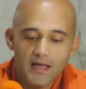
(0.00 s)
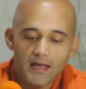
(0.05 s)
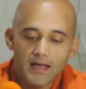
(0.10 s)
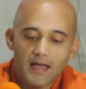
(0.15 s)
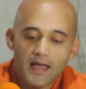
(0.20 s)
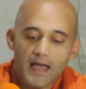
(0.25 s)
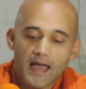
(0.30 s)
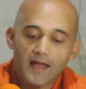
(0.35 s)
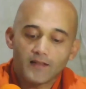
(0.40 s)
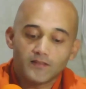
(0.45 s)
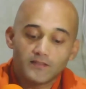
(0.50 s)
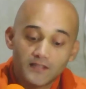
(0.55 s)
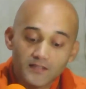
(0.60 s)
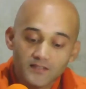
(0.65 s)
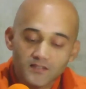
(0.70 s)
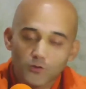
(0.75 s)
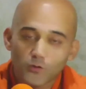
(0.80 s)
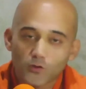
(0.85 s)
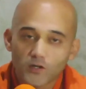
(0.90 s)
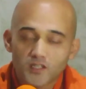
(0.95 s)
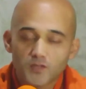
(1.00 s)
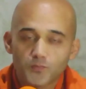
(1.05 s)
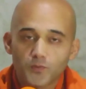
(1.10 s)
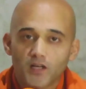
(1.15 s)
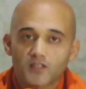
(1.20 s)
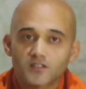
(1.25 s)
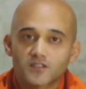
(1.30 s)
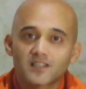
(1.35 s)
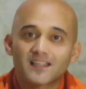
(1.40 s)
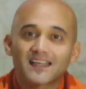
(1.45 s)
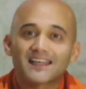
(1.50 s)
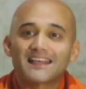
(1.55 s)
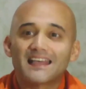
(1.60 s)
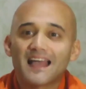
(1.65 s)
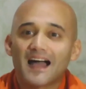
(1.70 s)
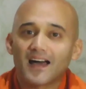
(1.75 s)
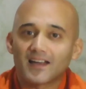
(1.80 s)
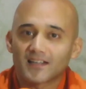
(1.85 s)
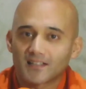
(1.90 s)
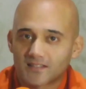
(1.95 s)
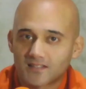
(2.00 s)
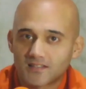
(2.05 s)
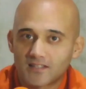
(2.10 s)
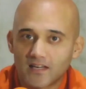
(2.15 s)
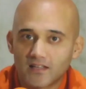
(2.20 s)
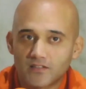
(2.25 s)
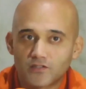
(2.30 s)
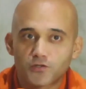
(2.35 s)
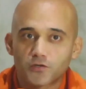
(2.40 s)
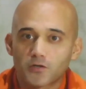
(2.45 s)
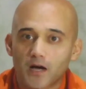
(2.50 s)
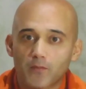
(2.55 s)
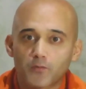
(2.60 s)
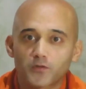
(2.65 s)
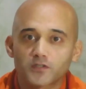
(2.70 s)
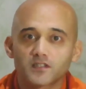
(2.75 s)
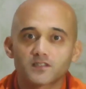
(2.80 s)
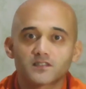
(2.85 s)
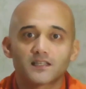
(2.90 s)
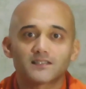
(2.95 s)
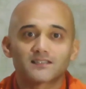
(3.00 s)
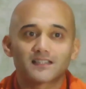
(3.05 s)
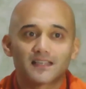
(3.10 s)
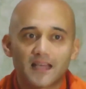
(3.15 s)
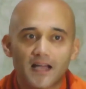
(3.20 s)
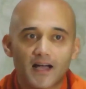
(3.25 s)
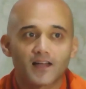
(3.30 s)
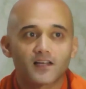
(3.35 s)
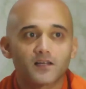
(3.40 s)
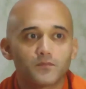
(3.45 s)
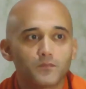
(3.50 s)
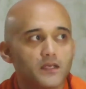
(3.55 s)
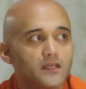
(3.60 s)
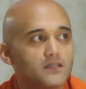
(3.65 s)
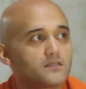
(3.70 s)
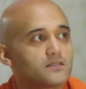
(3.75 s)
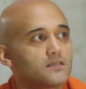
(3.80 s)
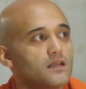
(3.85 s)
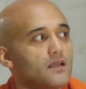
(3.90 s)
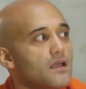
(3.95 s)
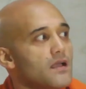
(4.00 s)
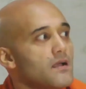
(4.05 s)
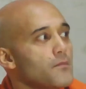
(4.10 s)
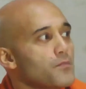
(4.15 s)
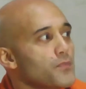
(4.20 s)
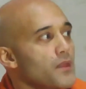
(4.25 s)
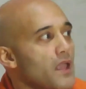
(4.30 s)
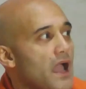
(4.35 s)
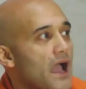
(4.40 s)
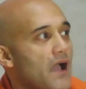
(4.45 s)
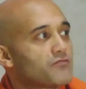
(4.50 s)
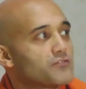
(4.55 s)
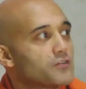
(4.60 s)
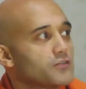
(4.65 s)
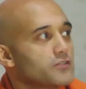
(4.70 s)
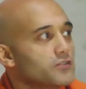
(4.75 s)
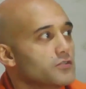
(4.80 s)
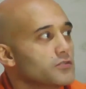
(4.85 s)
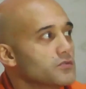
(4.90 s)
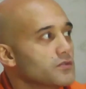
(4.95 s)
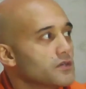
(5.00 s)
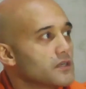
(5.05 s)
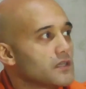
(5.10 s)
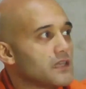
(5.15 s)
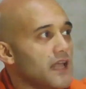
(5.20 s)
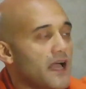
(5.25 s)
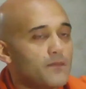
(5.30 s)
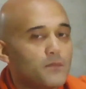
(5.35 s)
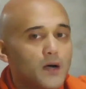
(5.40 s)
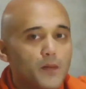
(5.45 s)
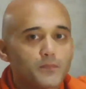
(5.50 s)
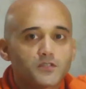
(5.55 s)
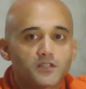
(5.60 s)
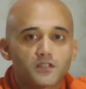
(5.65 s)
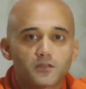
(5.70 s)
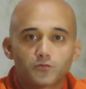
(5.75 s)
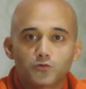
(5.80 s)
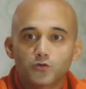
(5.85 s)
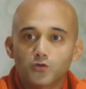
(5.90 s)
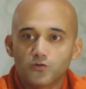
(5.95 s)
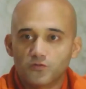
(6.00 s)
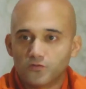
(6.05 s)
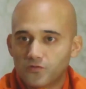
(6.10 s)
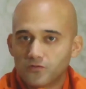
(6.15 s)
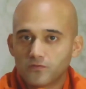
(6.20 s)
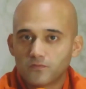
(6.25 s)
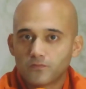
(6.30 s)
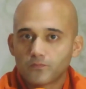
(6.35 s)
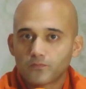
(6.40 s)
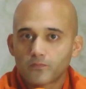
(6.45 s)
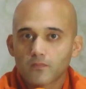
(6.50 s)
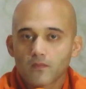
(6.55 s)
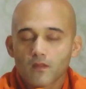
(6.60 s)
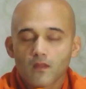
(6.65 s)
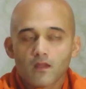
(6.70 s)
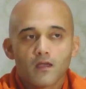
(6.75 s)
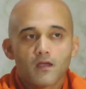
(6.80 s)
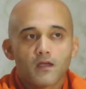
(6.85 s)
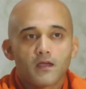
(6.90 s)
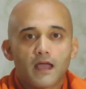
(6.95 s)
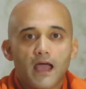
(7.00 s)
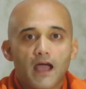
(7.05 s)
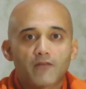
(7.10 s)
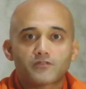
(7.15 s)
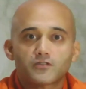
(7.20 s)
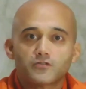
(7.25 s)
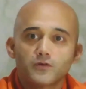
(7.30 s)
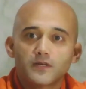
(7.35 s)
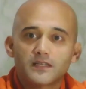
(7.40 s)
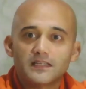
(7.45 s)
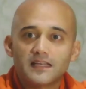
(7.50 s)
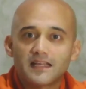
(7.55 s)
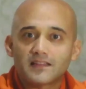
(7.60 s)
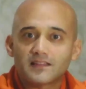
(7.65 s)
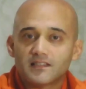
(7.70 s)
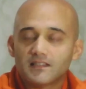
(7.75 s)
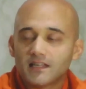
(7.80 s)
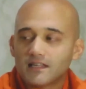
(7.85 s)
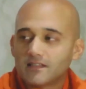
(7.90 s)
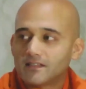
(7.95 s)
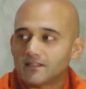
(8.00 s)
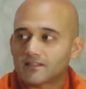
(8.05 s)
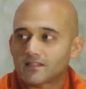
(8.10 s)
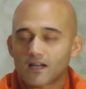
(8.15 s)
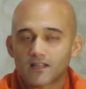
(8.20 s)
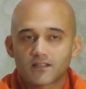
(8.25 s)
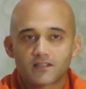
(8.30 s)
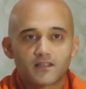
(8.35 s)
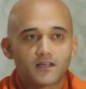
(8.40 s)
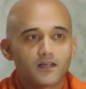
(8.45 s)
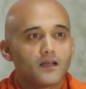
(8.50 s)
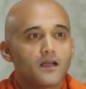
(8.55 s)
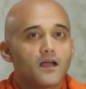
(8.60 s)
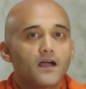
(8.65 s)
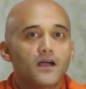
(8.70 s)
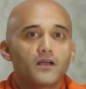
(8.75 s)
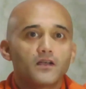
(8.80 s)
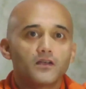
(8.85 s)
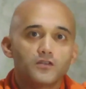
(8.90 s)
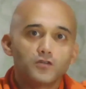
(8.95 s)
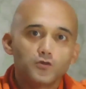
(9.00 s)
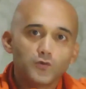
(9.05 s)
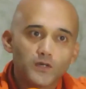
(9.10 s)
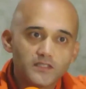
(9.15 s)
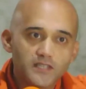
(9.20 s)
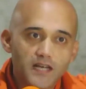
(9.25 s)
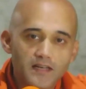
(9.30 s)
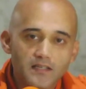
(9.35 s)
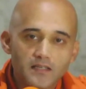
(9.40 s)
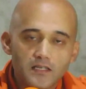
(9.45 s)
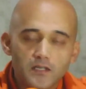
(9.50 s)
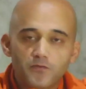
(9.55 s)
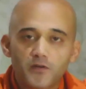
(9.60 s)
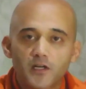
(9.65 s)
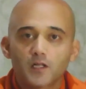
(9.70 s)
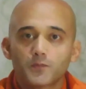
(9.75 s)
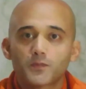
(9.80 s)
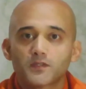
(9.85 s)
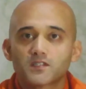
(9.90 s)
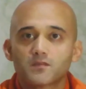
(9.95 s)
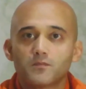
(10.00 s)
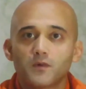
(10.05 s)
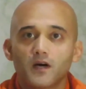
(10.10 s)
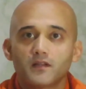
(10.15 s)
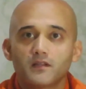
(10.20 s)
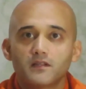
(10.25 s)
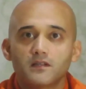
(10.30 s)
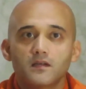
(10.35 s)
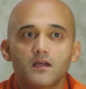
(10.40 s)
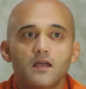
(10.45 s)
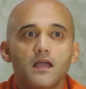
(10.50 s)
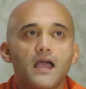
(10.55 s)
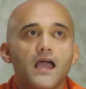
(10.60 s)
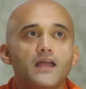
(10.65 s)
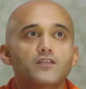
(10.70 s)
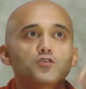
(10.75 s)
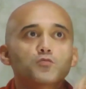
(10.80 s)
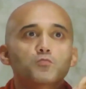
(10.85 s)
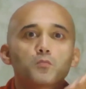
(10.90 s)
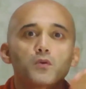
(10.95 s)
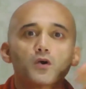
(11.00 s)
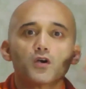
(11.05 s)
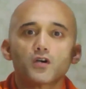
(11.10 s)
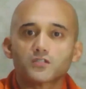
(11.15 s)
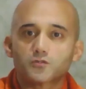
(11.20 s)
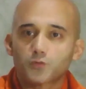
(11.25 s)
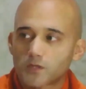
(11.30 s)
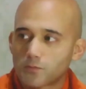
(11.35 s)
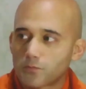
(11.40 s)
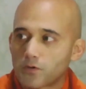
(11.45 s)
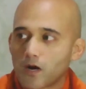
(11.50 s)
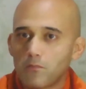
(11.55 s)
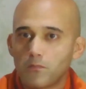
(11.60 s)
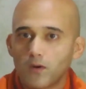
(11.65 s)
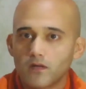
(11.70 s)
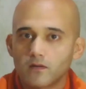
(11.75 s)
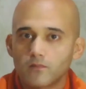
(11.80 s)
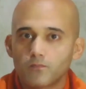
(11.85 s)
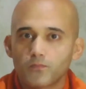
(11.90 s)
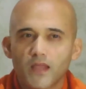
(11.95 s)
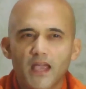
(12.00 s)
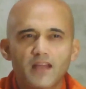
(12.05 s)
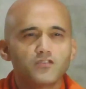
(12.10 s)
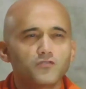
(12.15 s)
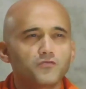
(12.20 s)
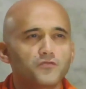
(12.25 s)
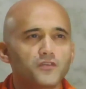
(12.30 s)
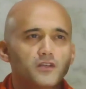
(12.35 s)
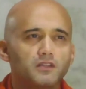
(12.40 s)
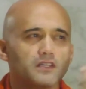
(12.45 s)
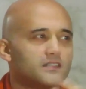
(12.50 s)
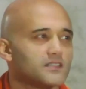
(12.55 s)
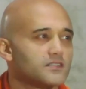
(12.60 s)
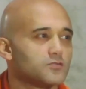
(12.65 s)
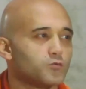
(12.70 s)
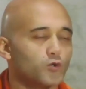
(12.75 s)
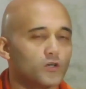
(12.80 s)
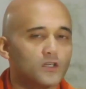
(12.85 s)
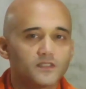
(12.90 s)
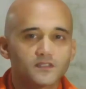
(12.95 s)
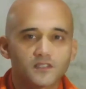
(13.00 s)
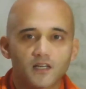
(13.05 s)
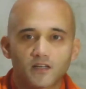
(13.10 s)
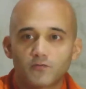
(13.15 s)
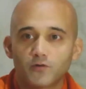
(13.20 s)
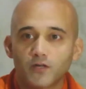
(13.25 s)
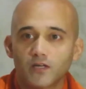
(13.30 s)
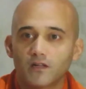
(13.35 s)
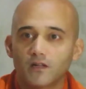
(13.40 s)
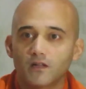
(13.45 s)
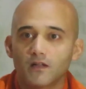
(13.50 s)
And this corresponds to the jnana stage. Sri Ramakrishna says jnana means after you climb up to the roof, after doing neti sadhana, you attain nirvikalpa samadhi and you merge with Brahman and you feel that this world is unreal.